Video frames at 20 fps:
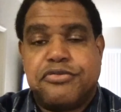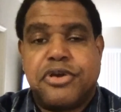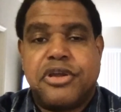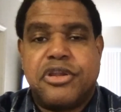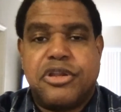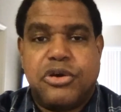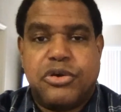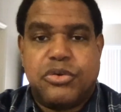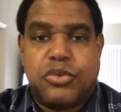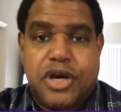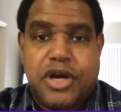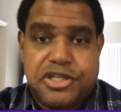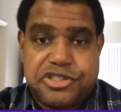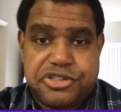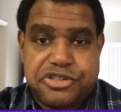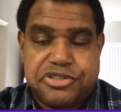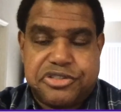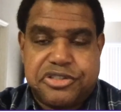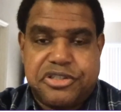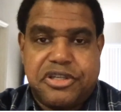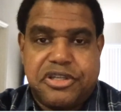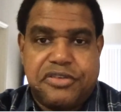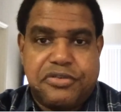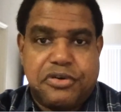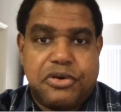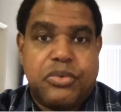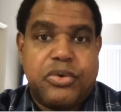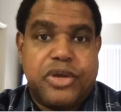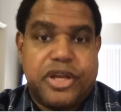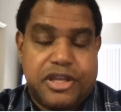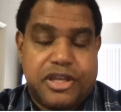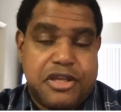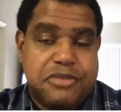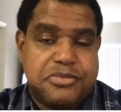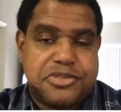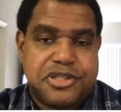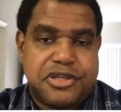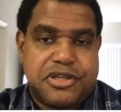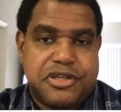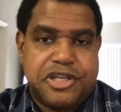load washers deliver when it
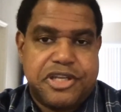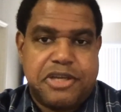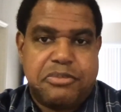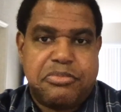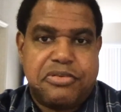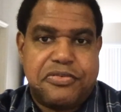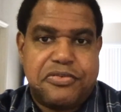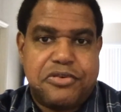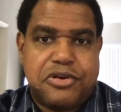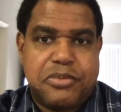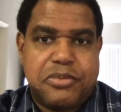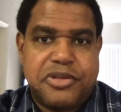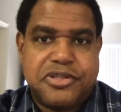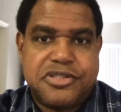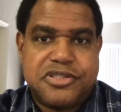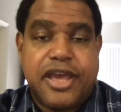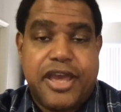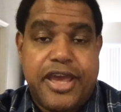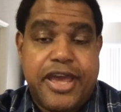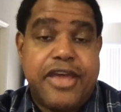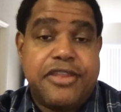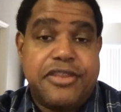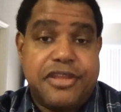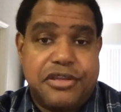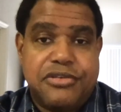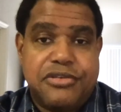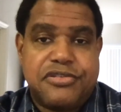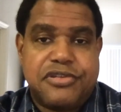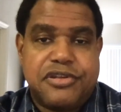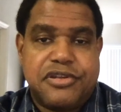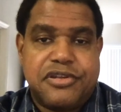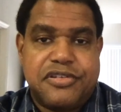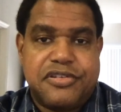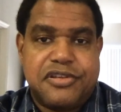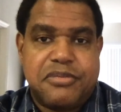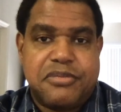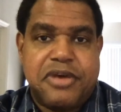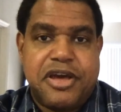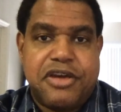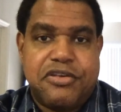comes to cleaning performance, and they use the least
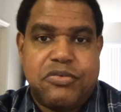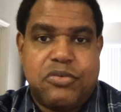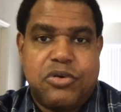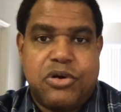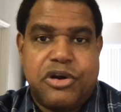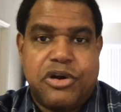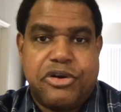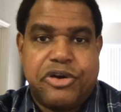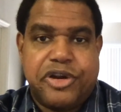amount of water and